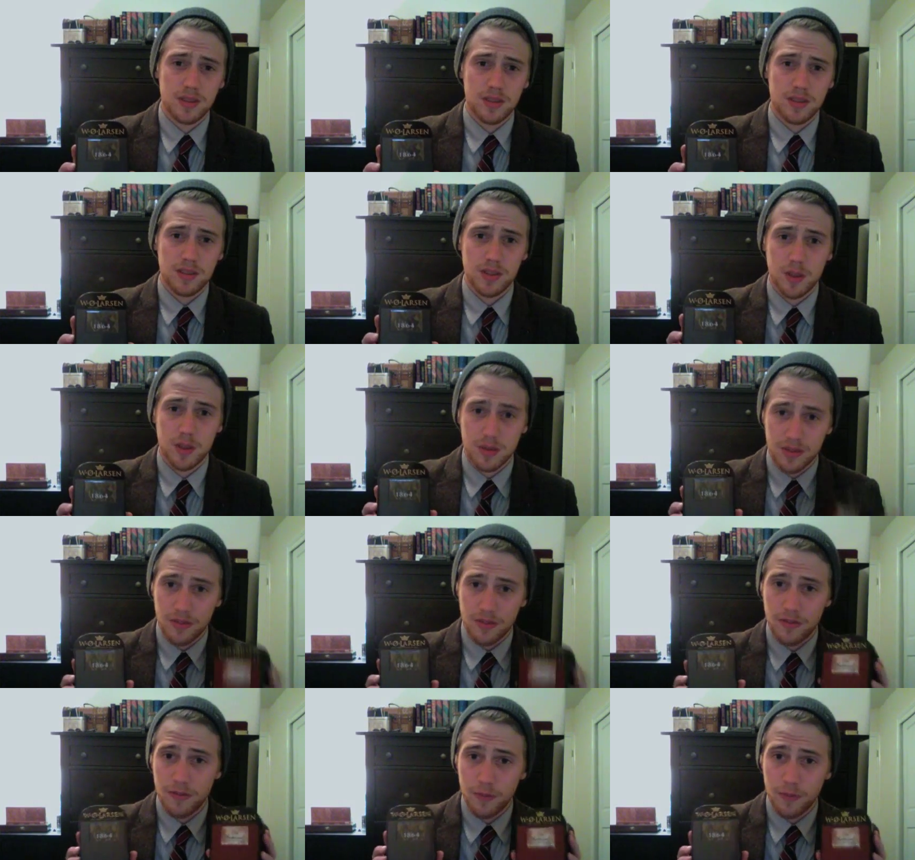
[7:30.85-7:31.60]
So I was
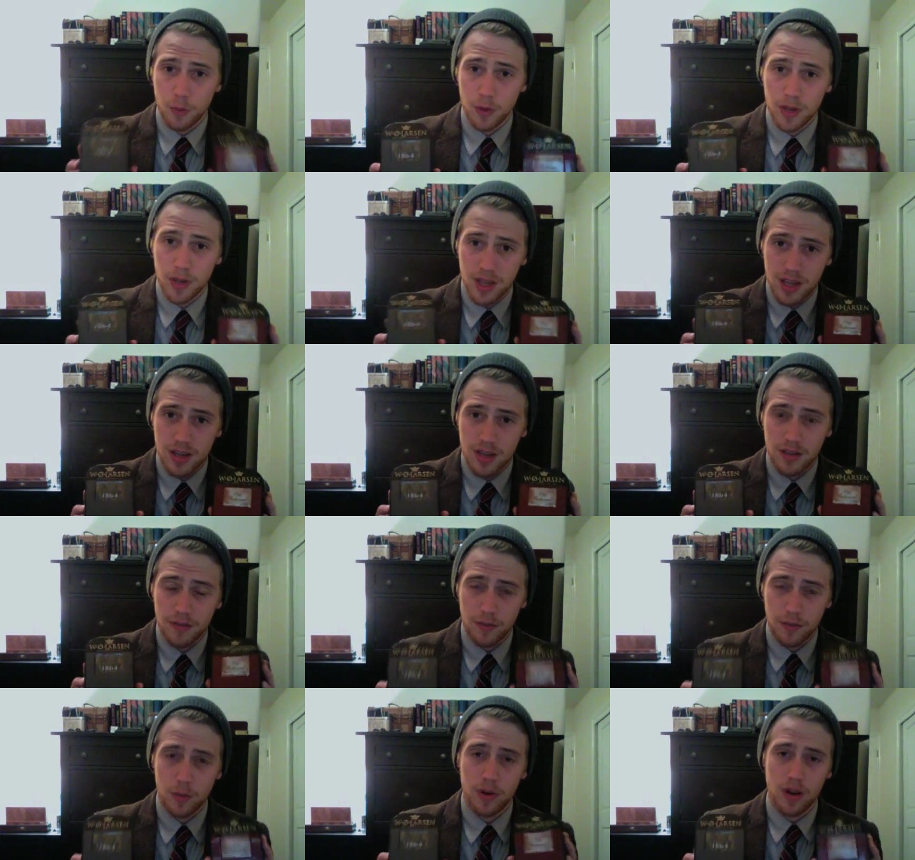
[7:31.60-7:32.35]

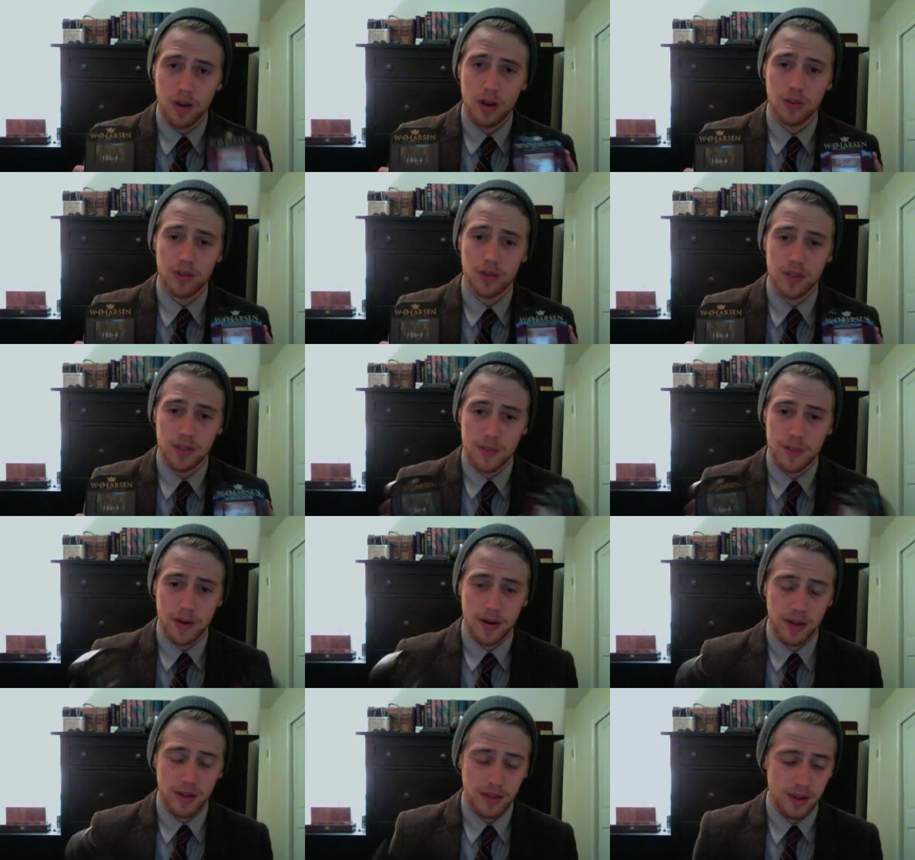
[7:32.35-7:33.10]
$44
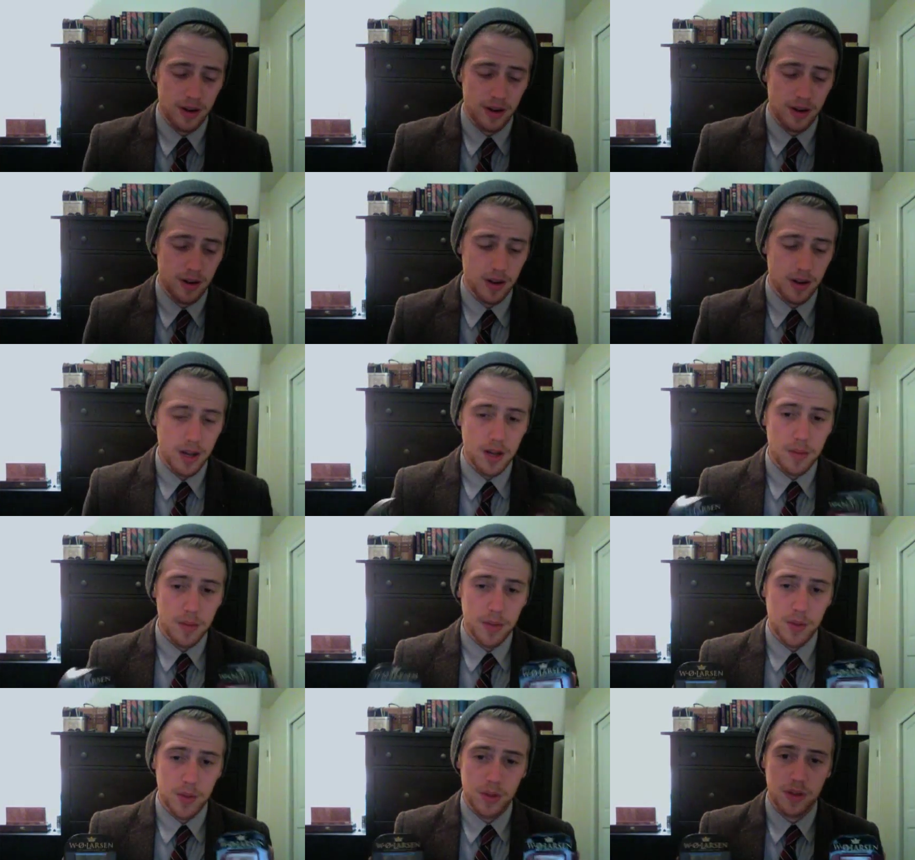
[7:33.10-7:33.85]
spent right there
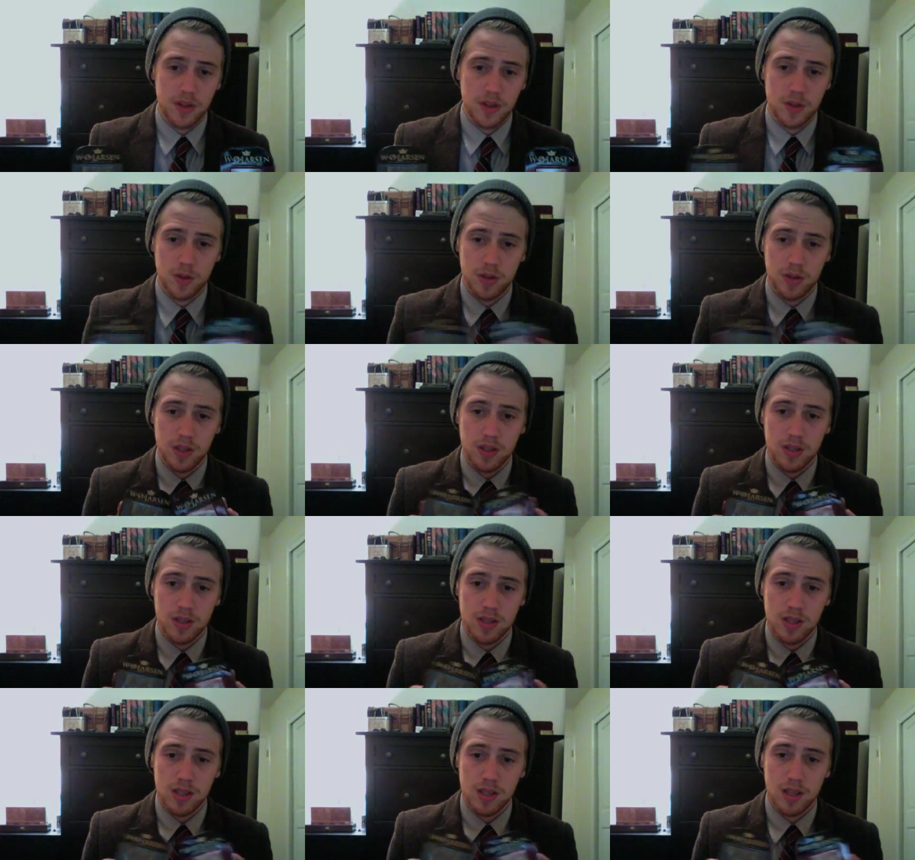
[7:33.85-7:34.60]
between the two of
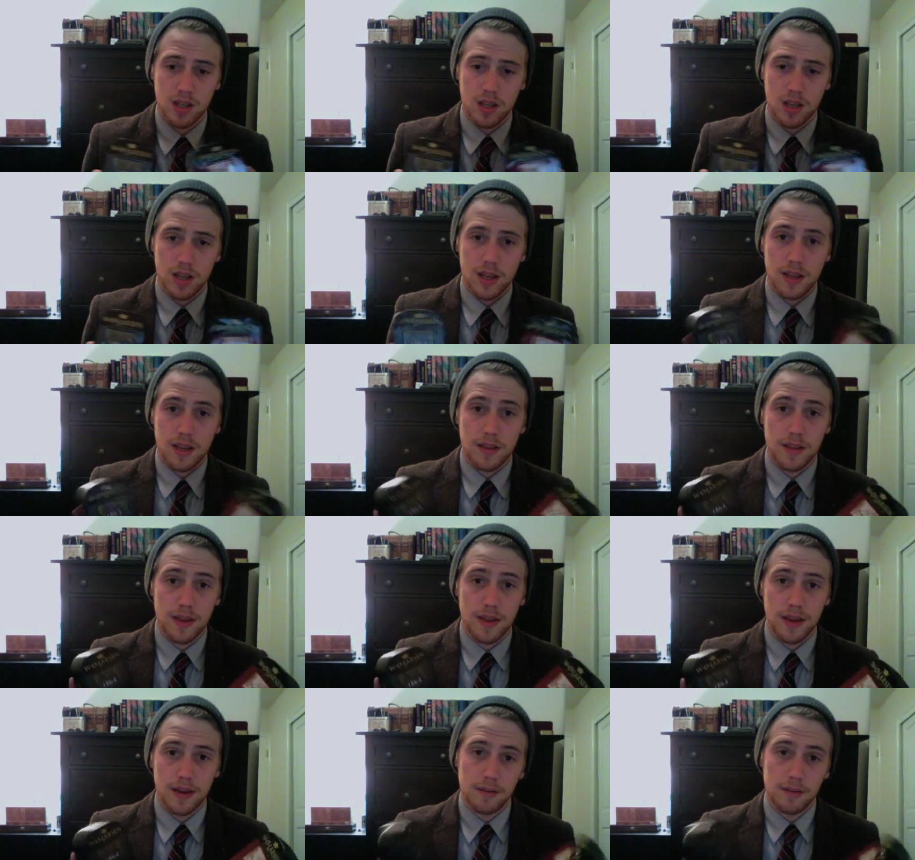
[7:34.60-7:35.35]
these
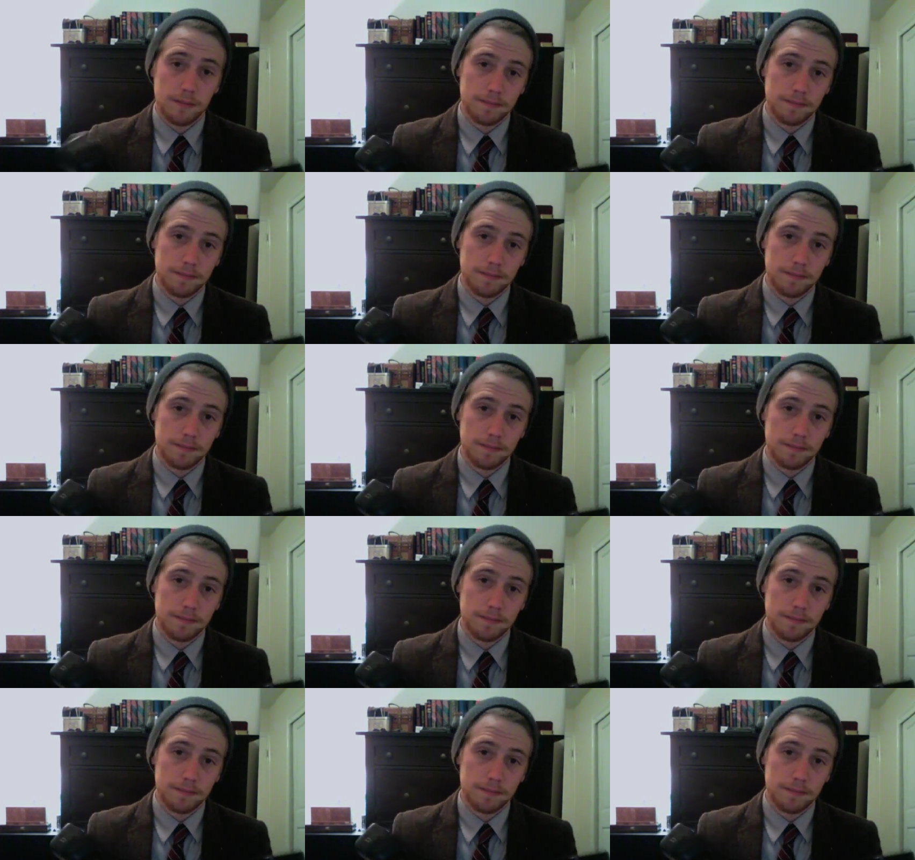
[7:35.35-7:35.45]
that